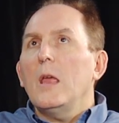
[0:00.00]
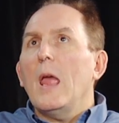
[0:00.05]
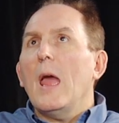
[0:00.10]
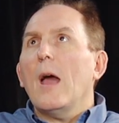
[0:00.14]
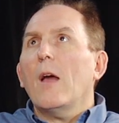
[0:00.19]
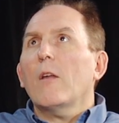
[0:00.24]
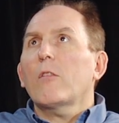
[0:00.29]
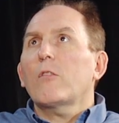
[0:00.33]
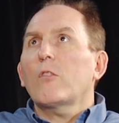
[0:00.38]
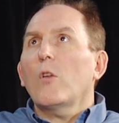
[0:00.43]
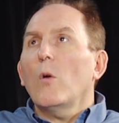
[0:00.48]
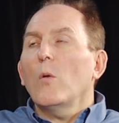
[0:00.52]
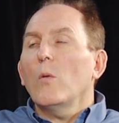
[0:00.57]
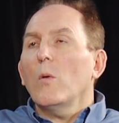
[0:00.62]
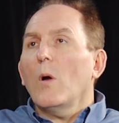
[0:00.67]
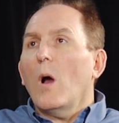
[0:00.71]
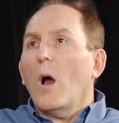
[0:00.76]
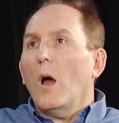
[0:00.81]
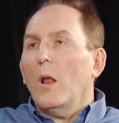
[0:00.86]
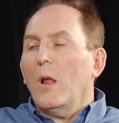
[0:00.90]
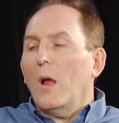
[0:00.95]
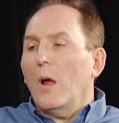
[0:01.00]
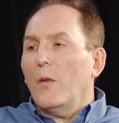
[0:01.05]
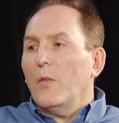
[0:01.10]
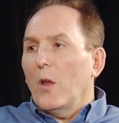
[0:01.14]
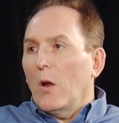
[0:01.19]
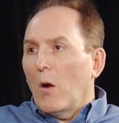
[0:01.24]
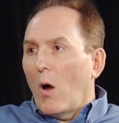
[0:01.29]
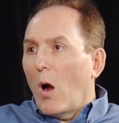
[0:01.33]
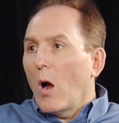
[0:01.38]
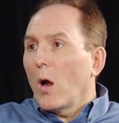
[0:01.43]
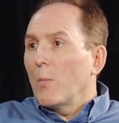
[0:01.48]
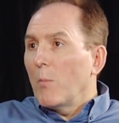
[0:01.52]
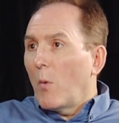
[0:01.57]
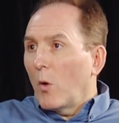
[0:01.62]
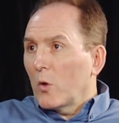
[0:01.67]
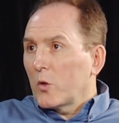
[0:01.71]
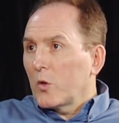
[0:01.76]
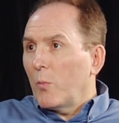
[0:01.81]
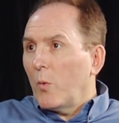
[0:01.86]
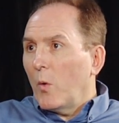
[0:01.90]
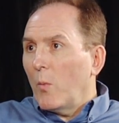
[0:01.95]
Yeah, so uh, uh, there are
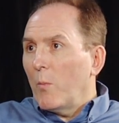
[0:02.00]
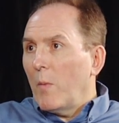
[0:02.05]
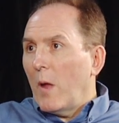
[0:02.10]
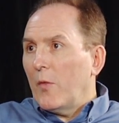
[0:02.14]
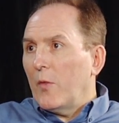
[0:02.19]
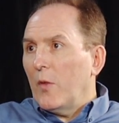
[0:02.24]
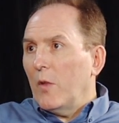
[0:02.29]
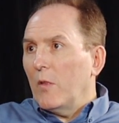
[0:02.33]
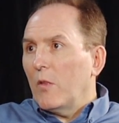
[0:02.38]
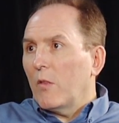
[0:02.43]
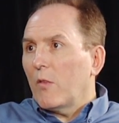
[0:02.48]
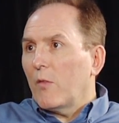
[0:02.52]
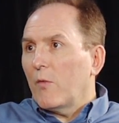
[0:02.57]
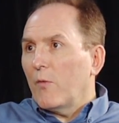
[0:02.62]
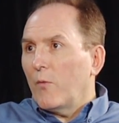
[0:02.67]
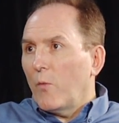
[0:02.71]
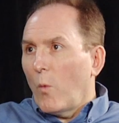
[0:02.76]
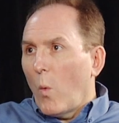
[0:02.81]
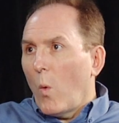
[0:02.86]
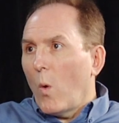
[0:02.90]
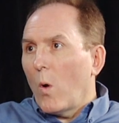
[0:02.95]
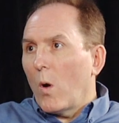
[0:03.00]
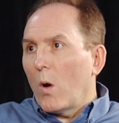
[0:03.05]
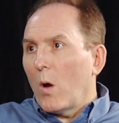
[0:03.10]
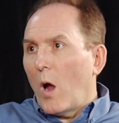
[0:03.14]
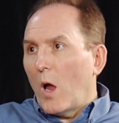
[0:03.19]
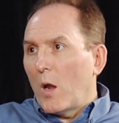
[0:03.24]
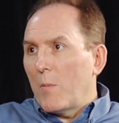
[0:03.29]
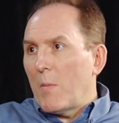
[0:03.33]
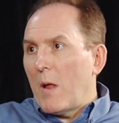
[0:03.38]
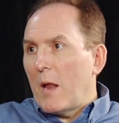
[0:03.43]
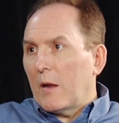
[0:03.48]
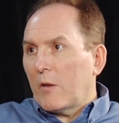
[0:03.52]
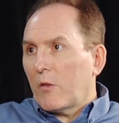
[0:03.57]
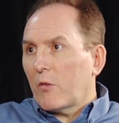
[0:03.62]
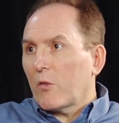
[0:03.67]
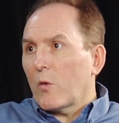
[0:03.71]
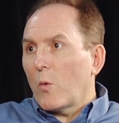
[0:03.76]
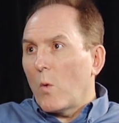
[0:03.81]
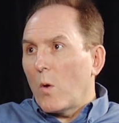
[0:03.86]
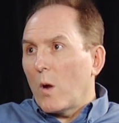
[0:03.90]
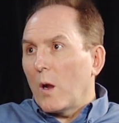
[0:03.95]
multiple methods for automatic
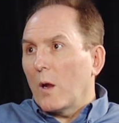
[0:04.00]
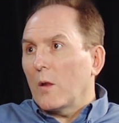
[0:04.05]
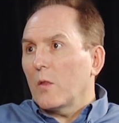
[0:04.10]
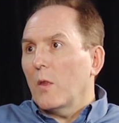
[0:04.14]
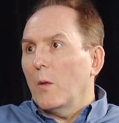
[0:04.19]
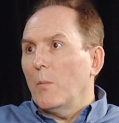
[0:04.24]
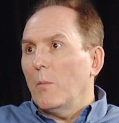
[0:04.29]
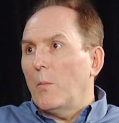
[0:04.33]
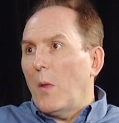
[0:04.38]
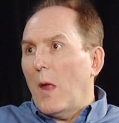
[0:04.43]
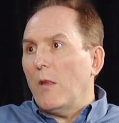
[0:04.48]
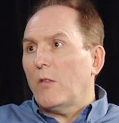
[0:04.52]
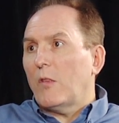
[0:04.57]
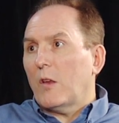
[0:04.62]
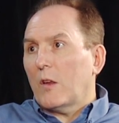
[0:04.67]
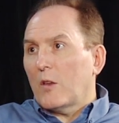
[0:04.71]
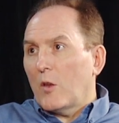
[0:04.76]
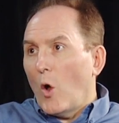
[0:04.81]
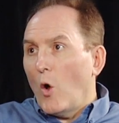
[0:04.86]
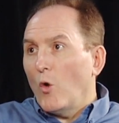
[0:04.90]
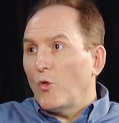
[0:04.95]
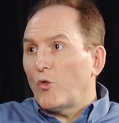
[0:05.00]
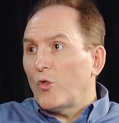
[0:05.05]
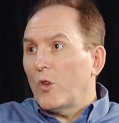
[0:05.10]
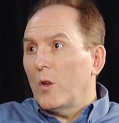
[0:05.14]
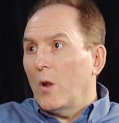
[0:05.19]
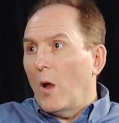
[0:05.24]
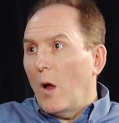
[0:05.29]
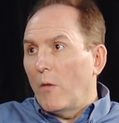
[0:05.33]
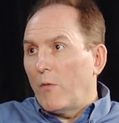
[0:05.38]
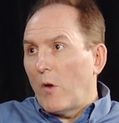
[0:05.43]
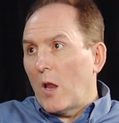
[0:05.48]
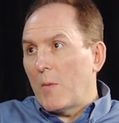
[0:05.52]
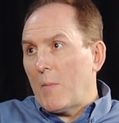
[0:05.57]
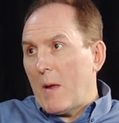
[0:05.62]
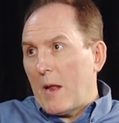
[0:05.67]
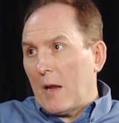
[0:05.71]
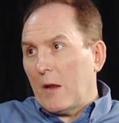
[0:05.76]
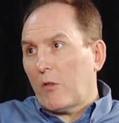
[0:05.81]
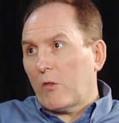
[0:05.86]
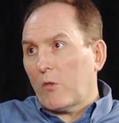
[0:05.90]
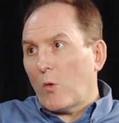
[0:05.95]
scoring. The basic notion of
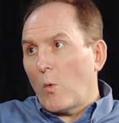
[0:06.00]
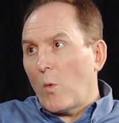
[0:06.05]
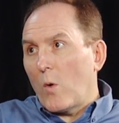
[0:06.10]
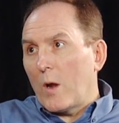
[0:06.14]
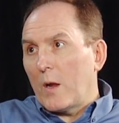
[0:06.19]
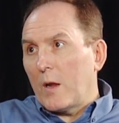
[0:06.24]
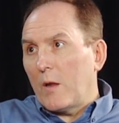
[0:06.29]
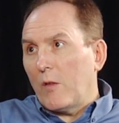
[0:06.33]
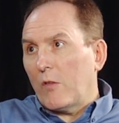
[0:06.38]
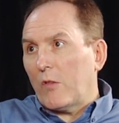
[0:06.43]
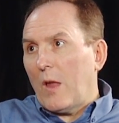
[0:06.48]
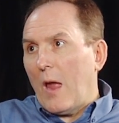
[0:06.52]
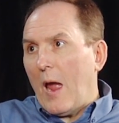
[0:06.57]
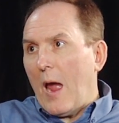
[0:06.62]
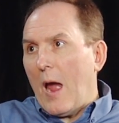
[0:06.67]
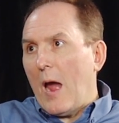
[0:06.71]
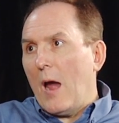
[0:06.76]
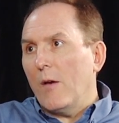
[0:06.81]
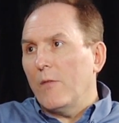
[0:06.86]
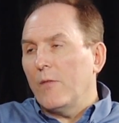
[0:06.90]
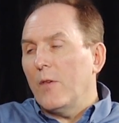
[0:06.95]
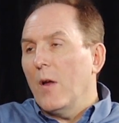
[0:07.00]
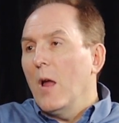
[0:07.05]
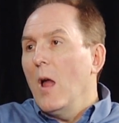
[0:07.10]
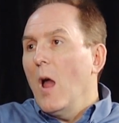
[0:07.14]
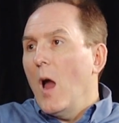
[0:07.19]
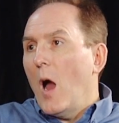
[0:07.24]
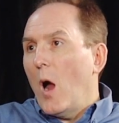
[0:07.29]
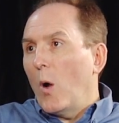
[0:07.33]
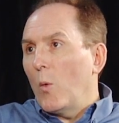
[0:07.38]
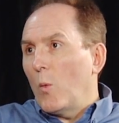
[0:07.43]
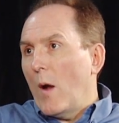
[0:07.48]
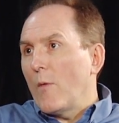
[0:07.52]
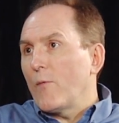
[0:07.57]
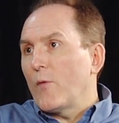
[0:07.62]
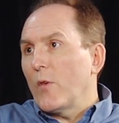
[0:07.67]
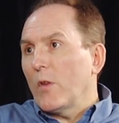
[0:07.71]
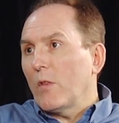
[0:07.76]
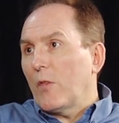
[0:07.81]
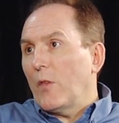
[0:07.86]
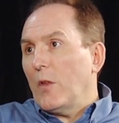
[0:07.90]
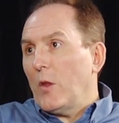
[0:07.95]
automatic scoring is to have a
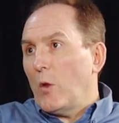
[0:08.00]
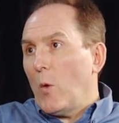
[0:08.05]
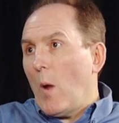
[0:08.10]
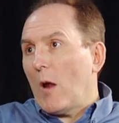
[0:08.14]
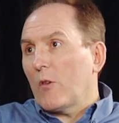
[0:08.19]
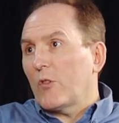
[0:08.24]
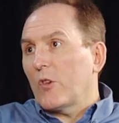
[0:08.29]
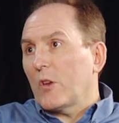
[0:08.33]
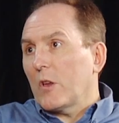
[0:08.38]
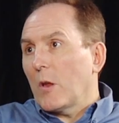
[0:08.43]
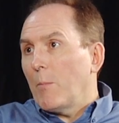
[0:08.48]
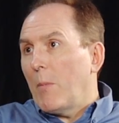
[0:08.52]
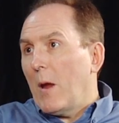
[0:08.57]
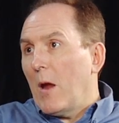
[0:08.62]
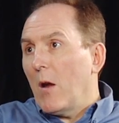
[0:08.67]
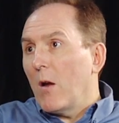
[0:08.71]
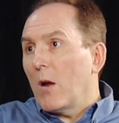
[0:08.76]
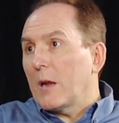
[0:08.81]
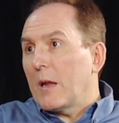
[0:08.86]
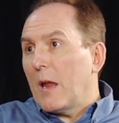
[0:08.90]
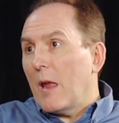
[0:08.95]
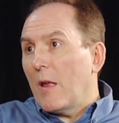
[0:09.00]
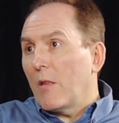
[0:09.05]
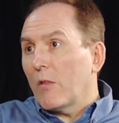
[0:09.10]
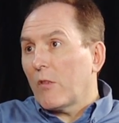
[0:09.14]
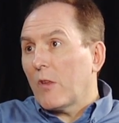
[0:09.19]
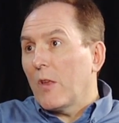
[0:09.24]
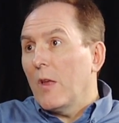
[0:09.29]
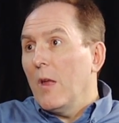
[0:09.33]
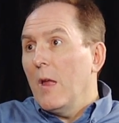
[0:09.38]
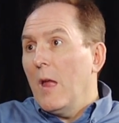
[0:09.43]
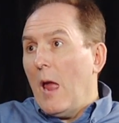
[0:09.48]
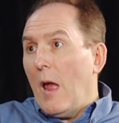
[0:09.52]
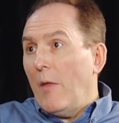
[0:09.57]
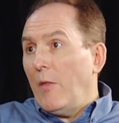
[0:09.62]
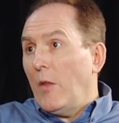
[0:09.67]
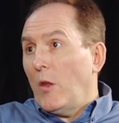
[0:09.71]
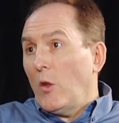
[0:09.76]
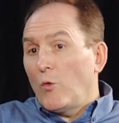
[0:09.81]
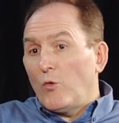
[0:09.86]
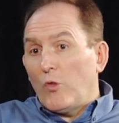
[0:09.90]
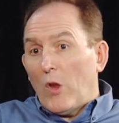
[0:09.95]
reference that you actually compare against,
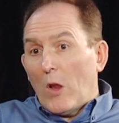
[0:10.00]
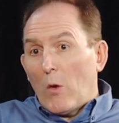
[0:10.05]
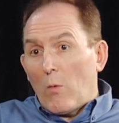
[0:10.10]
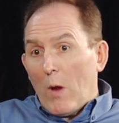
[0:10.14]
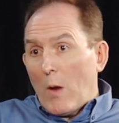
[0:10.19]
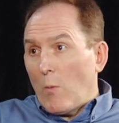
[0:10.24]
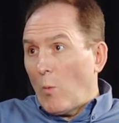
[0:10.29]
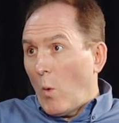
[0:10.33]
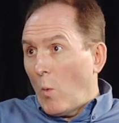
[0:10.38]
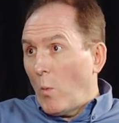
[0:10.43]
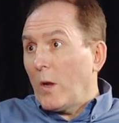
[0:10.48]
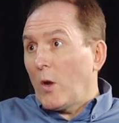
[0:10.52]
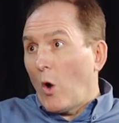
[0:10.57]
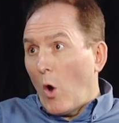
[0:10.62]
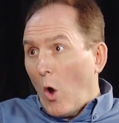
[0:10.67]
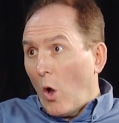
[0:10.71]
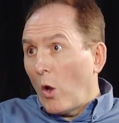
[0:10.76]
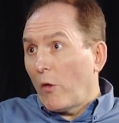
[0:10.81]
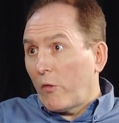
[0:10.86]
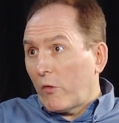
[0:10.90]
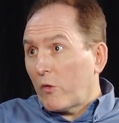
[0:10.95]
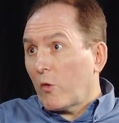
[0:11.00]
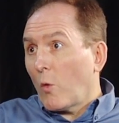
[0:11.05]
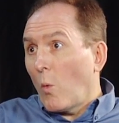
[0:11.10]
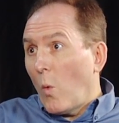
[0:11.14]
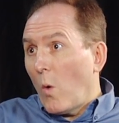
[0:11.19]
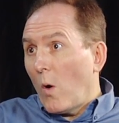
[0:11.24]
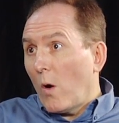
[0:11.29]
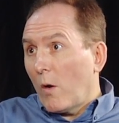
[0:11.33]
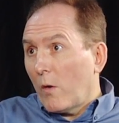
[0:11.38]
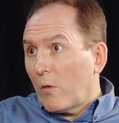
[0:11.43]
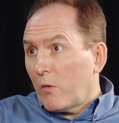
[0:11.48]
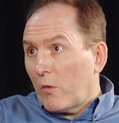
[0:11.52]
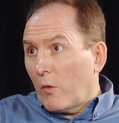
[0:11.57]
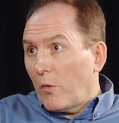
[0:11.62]
and then you generate what we call a score.